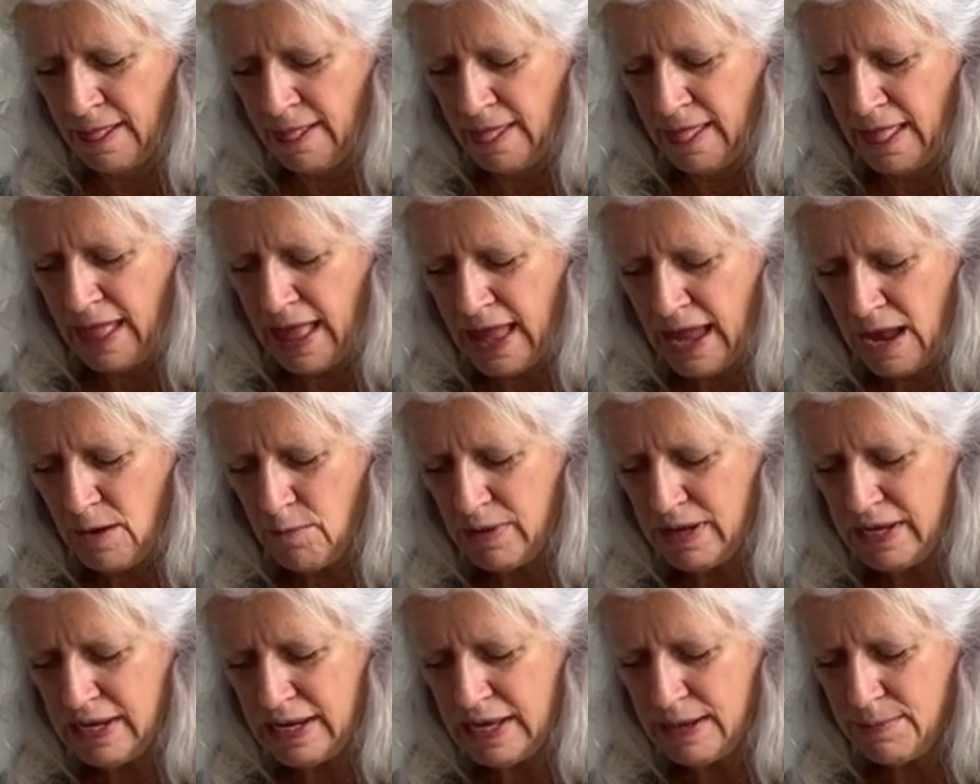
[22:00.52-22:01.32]
And
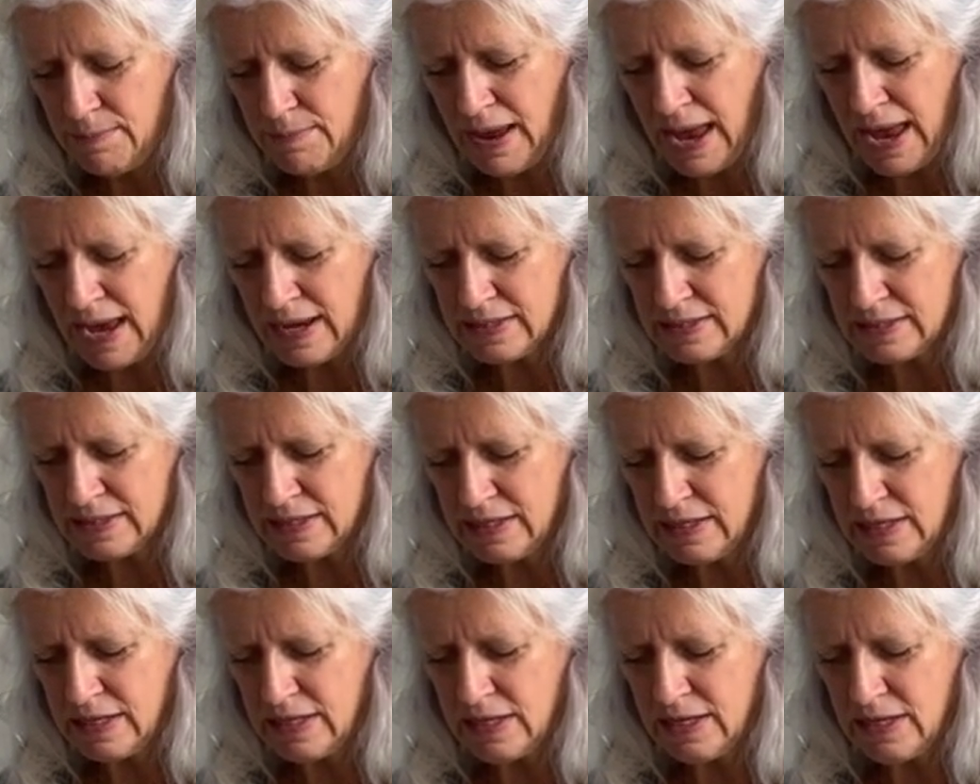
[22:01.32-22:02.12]
when you get back
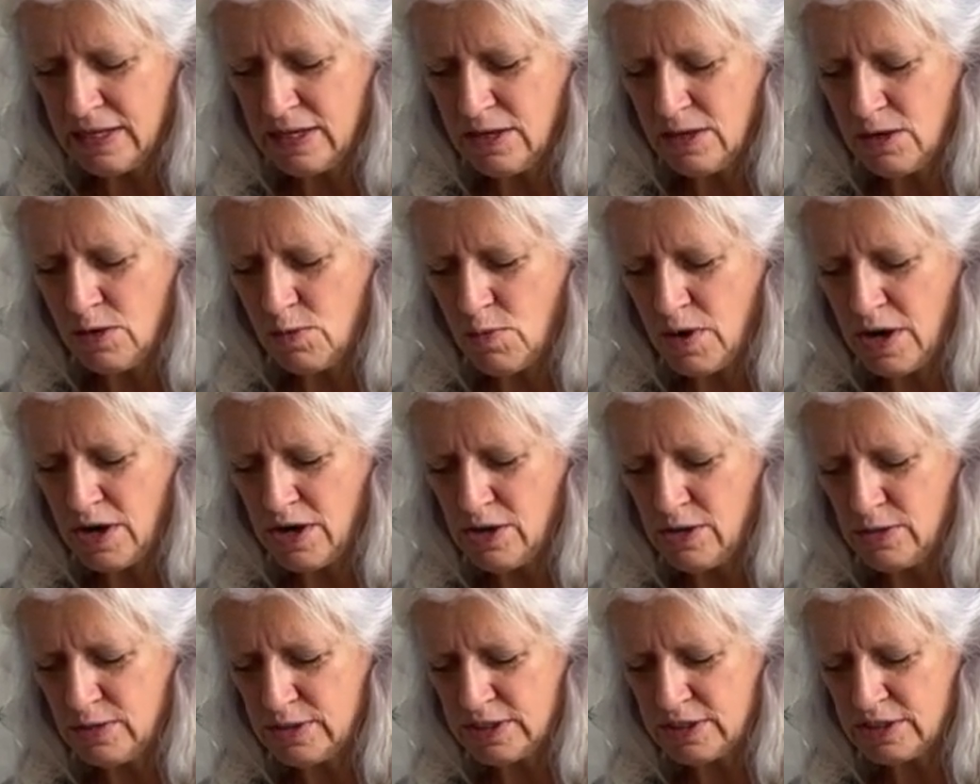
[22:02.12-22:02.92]
to where
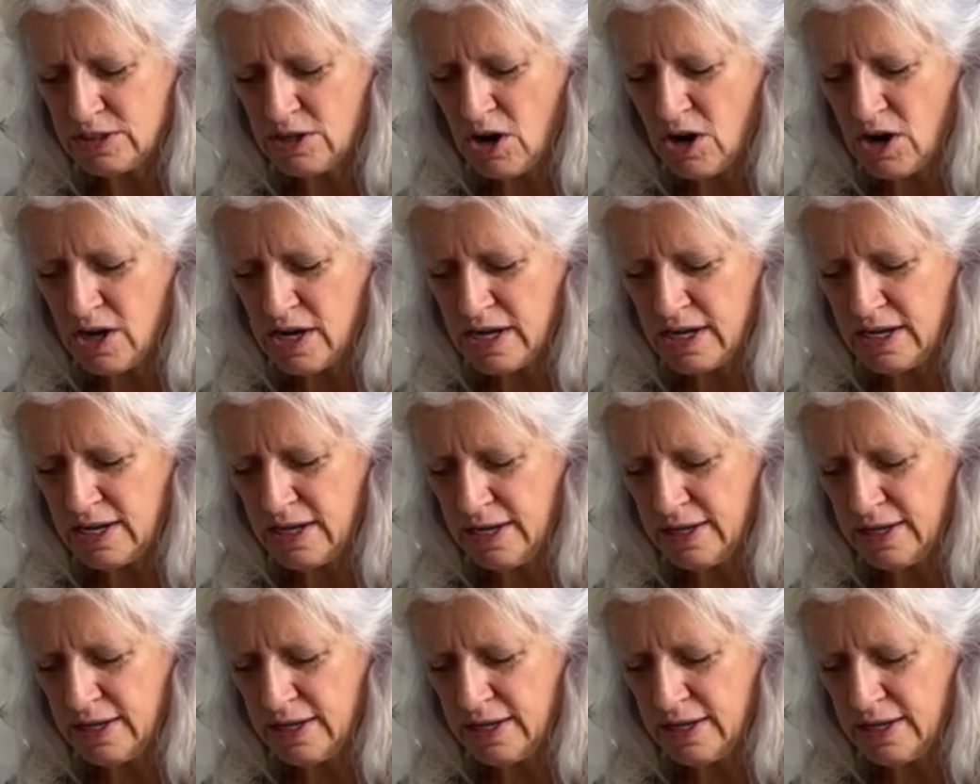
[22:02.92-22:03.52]
you started,